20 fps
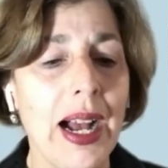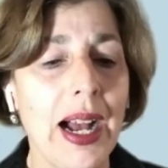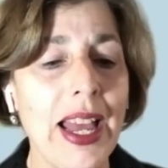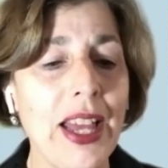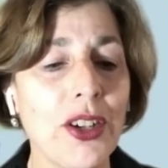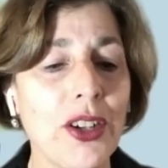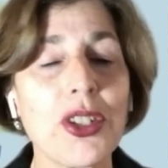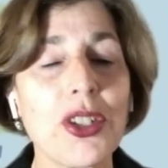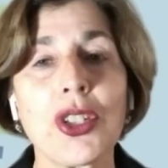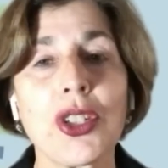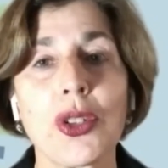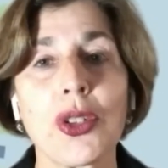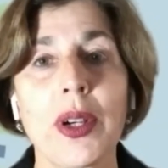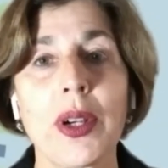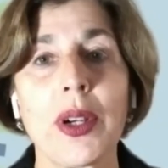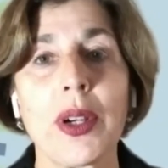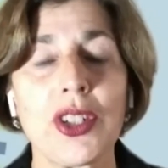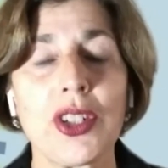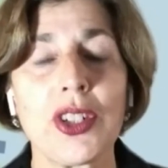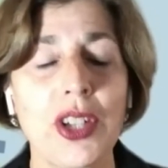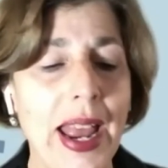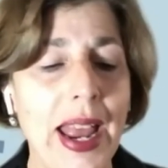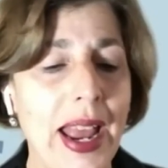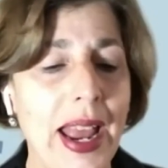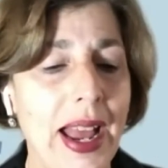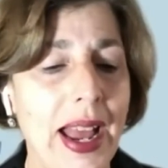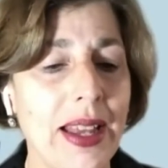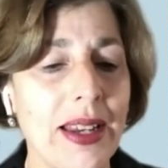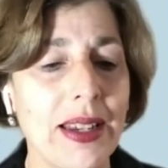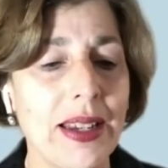Energy storage
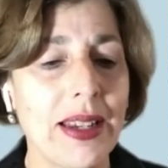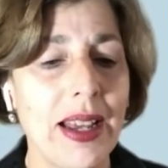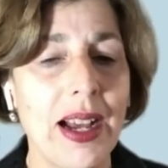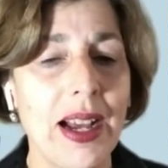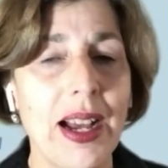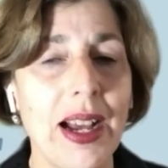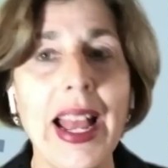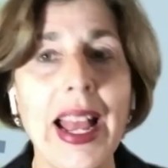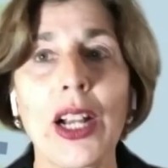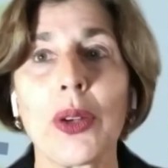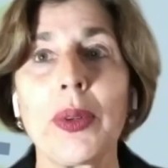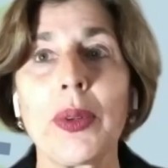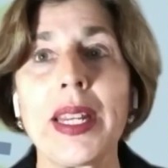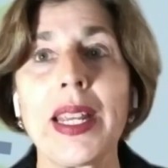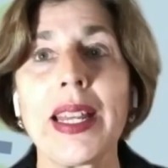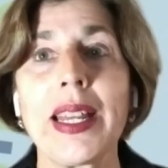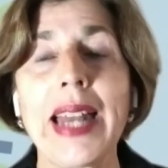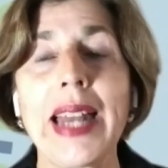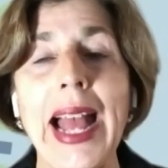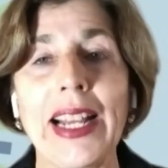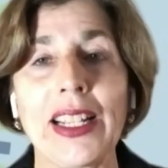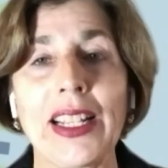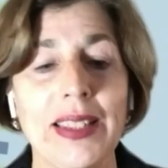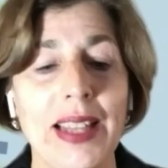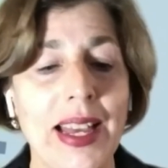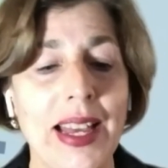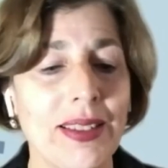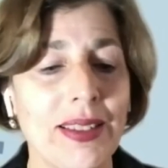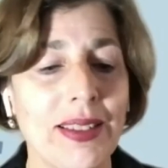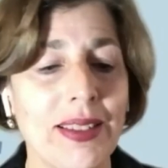and equity and
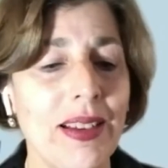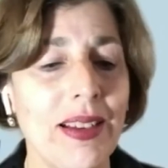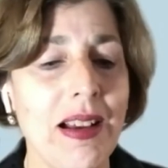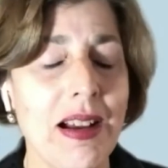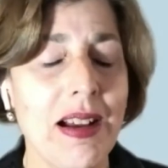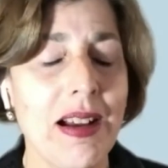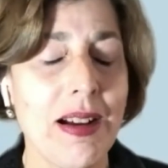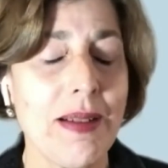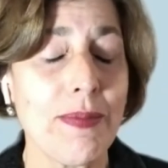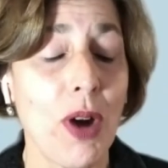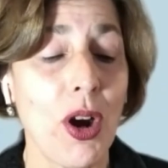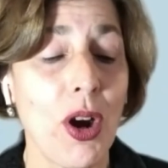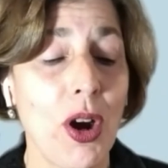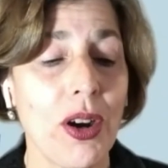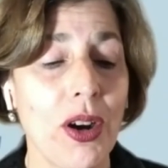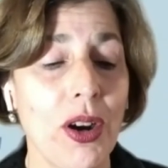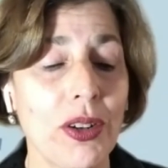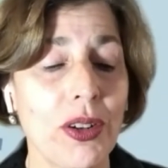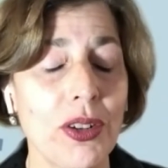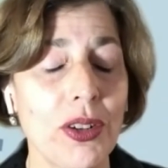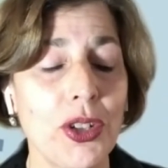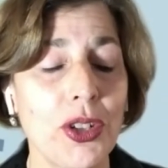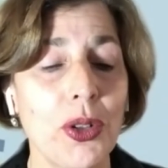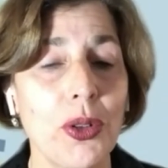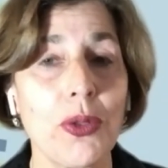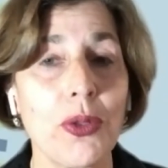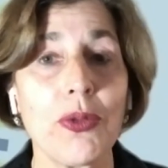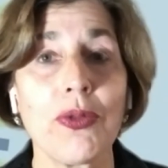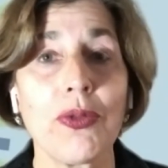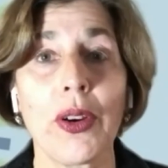access are
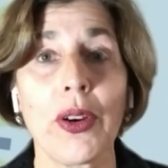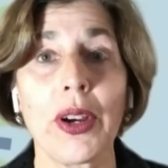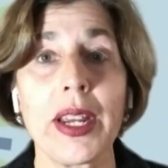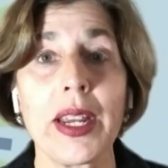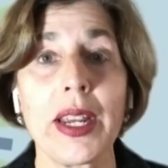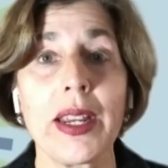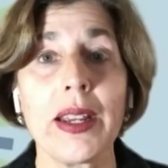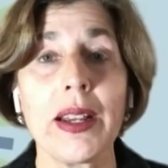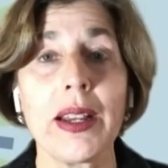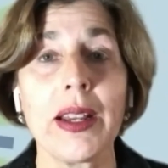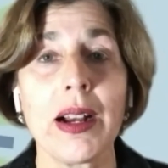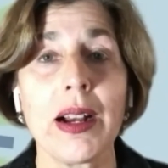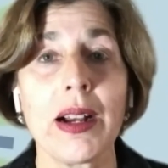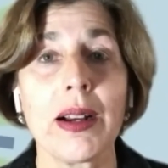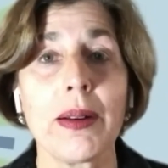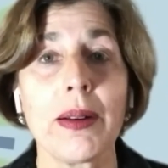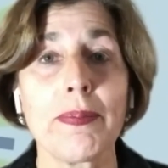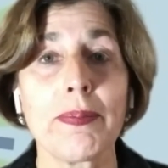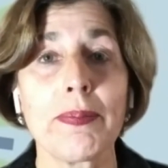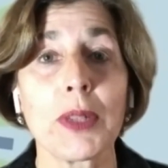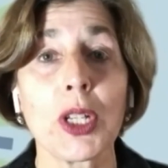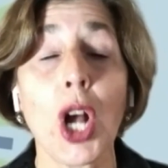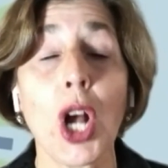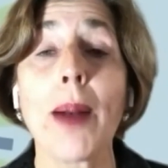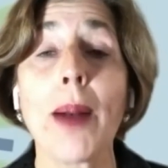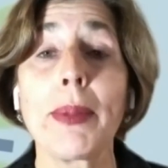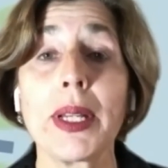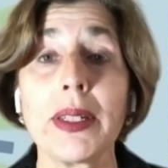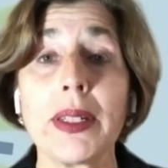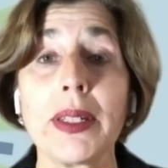two very
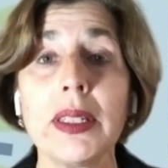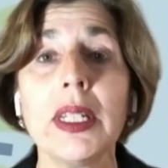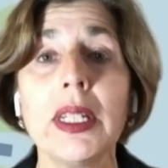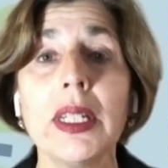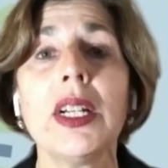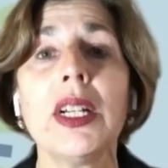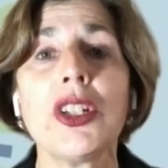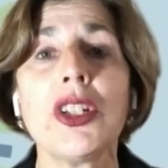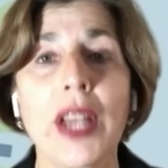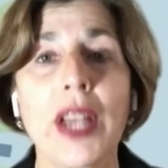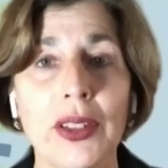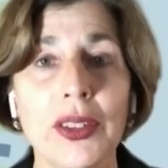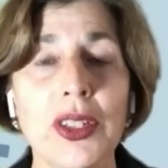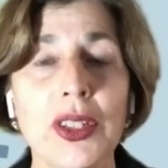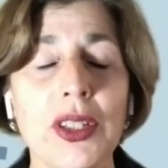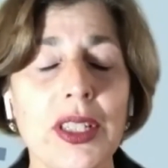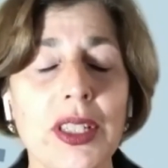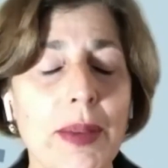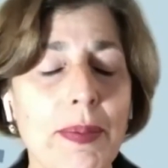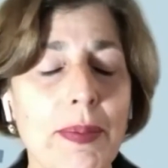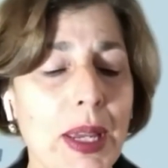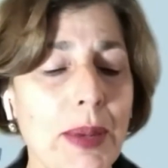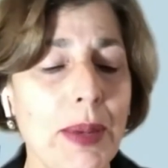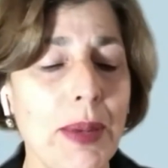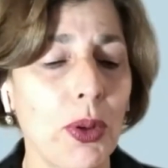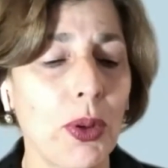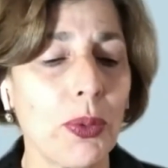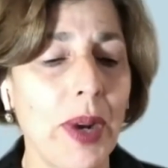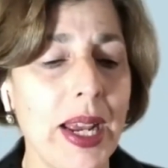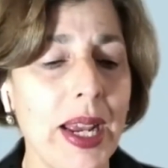common challenges that
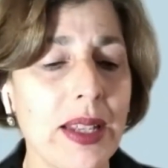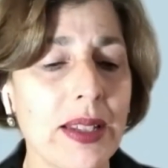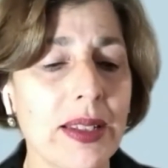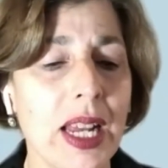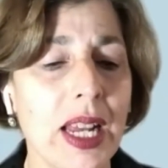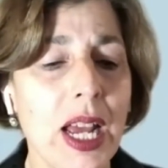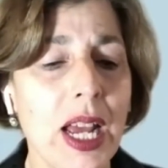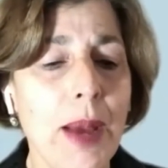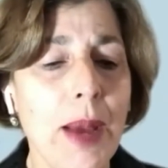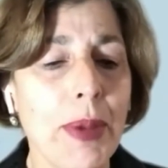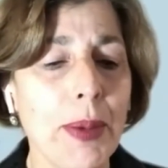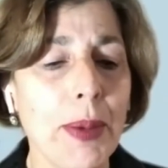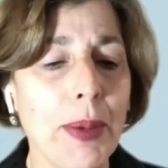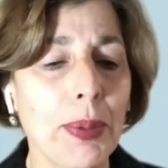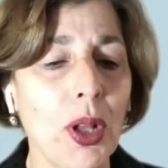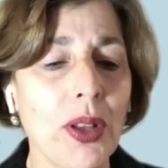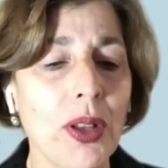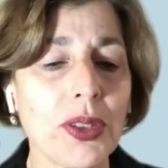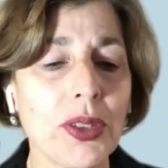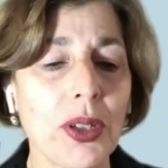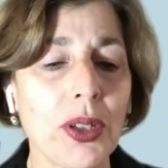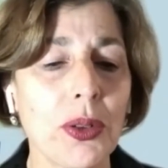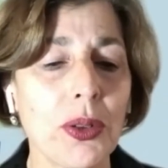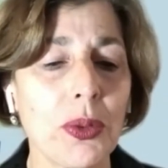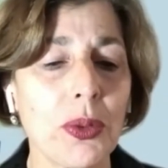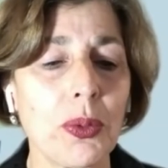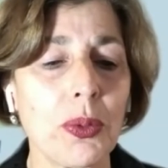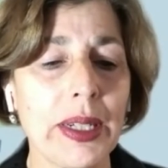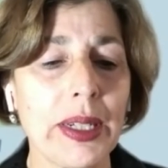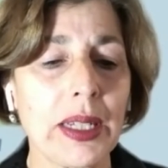people raised. People
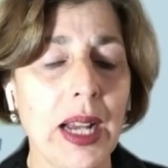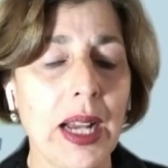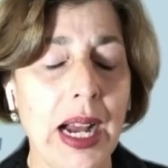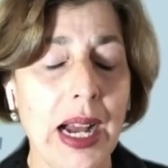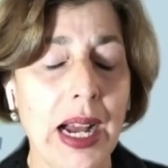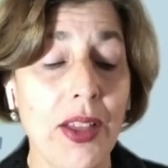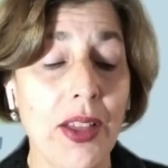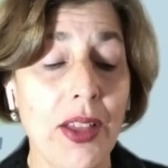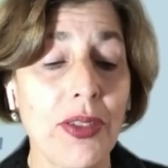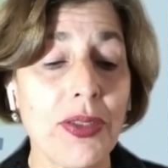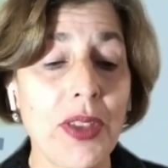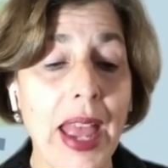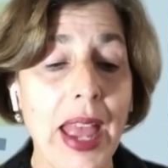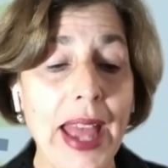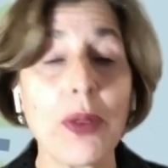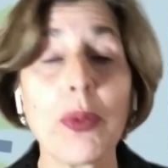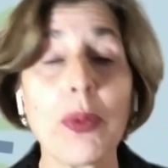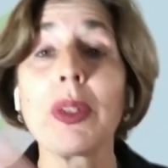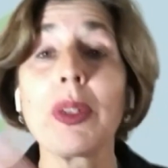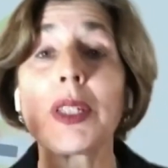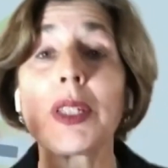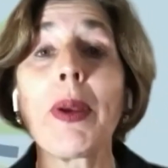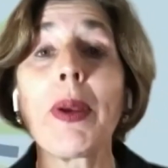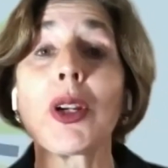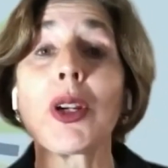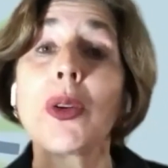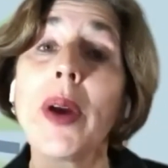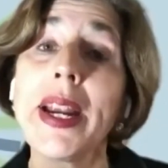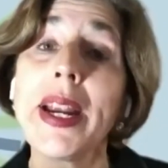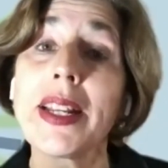also, and what's
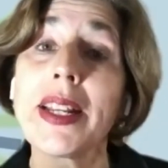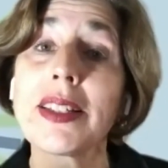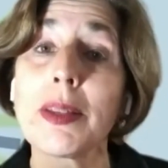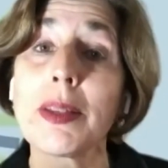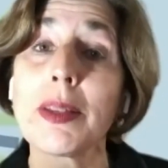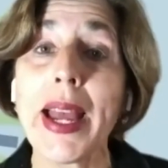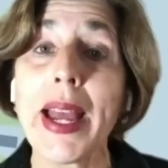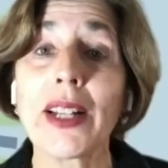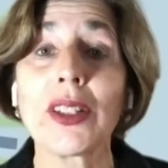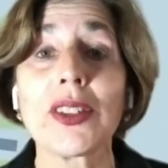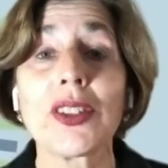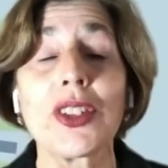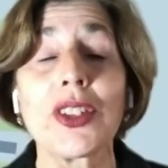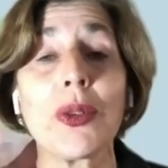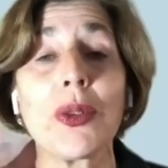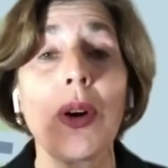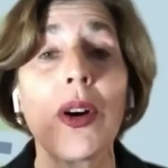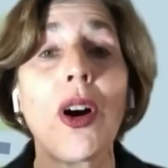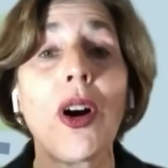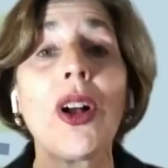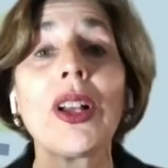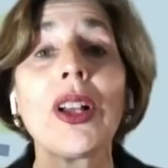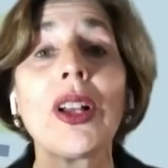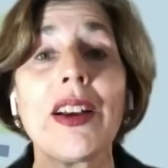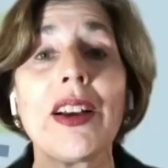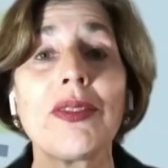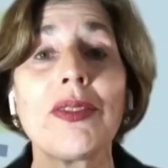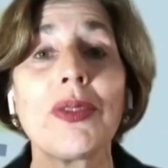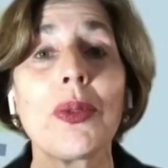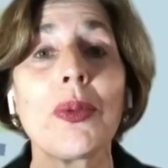been great is the panelists, you all
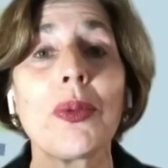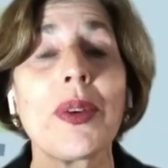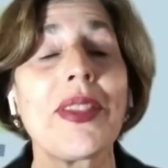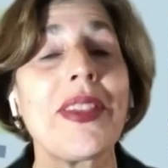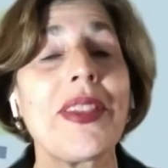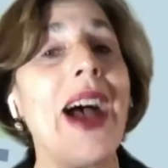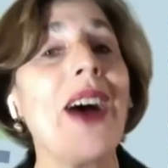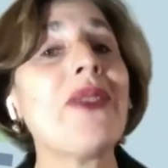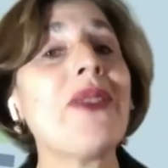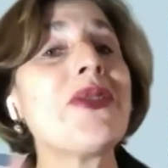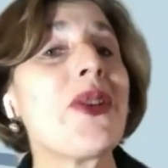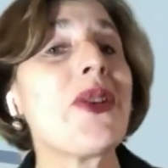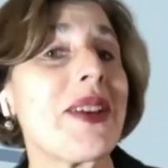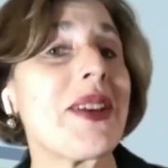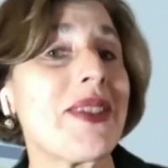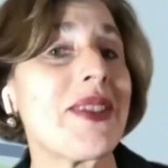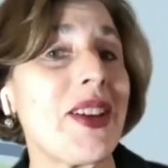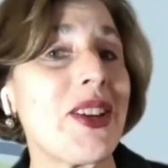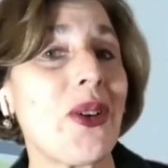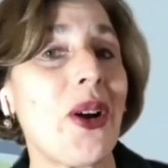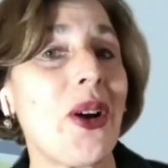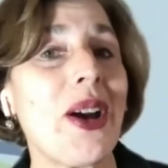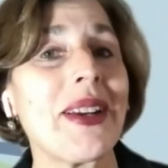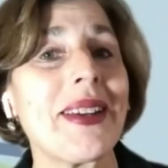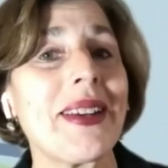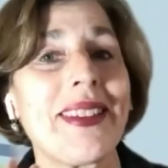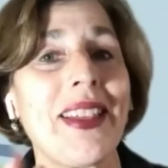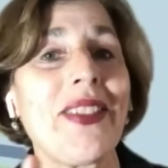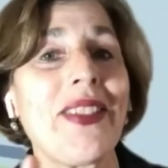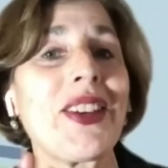have, without knowing
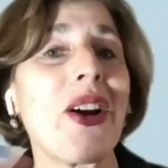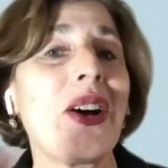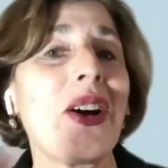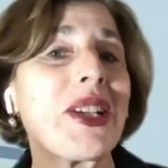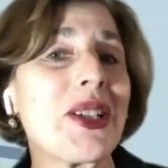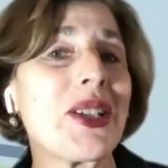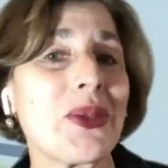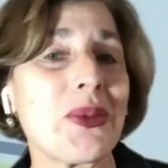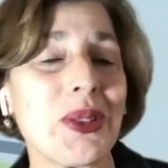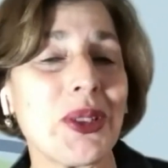that the audience